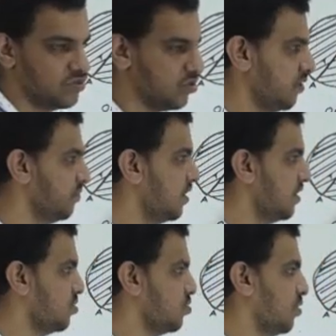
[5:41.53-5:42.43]
Okay,
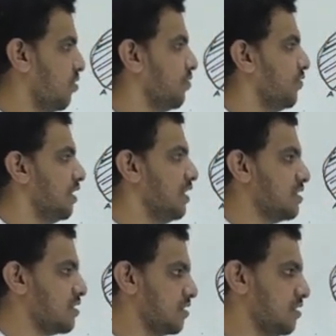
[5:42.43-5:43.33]
so now we will
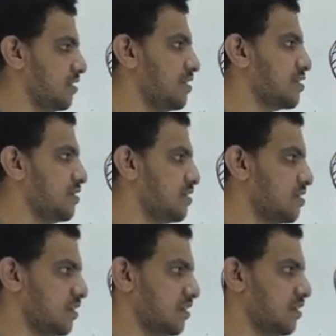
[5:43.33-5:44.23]

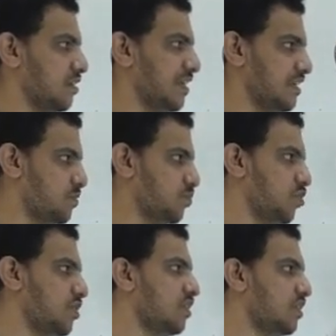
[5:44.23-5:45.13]
discuss next
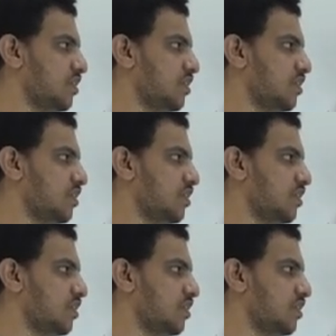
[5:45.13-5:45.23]
point,